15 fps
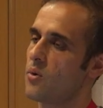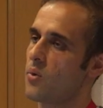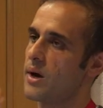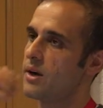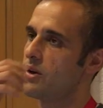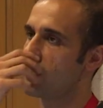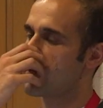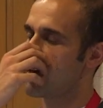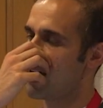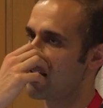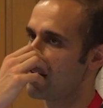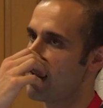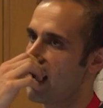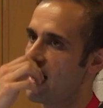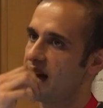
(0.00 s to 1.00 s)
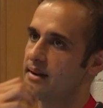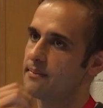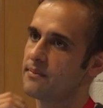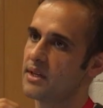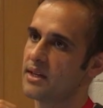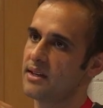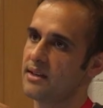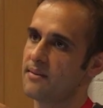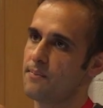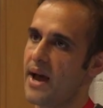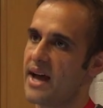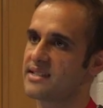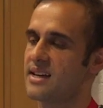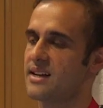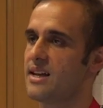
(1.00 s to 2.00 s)
where you can
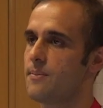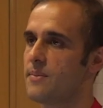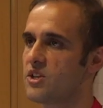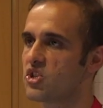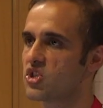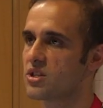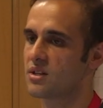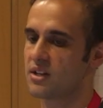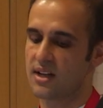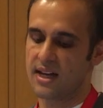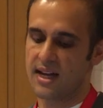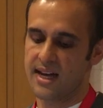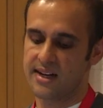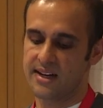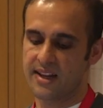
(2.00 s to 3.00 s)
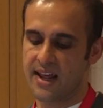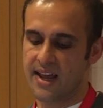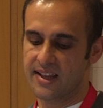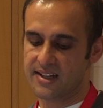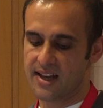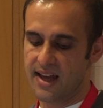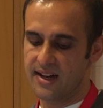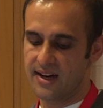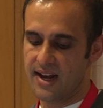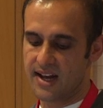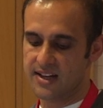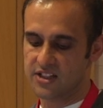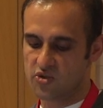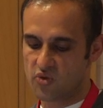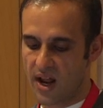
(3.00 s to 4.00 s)
pass an image, and it
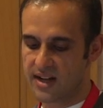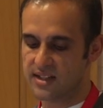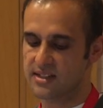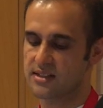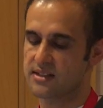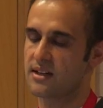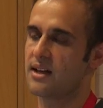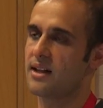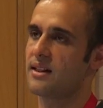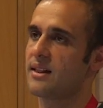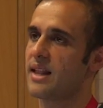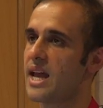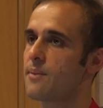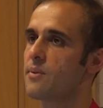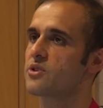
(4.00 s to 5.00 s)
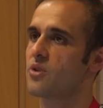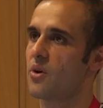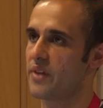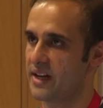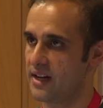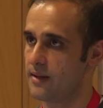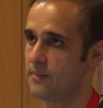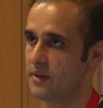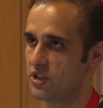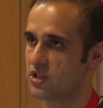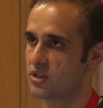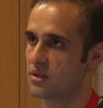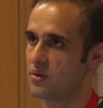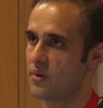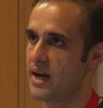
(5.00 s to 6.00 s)
extracts labels of that
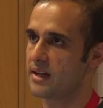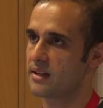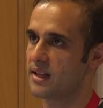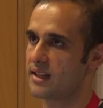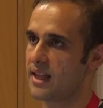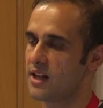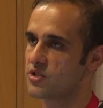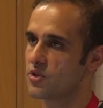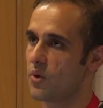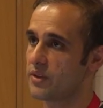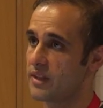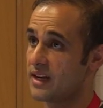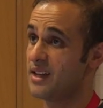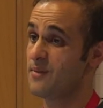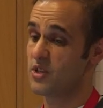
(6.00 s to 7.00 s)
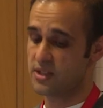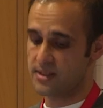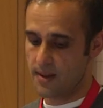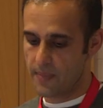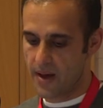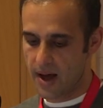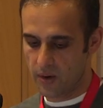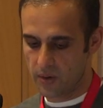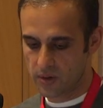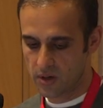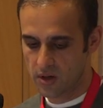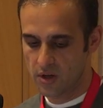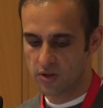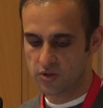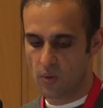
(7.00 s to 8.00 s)
image, right? It tells you what that image is
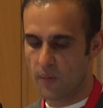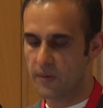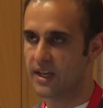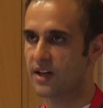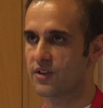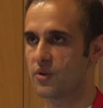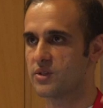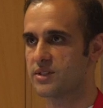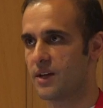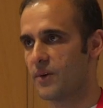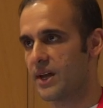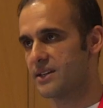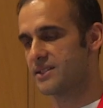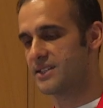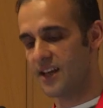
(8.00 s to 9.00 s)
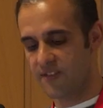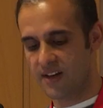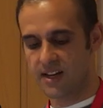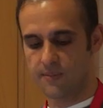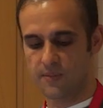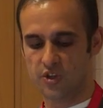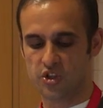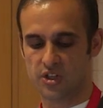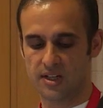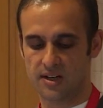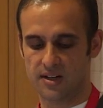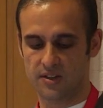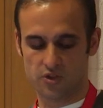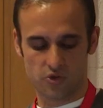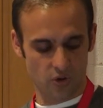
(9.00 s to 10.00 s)
about. So what we can do is that we can save an image here
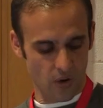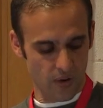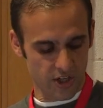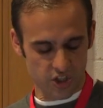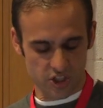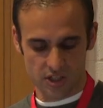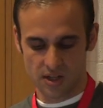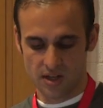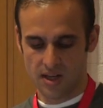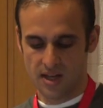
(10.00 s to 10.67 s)
in the storage,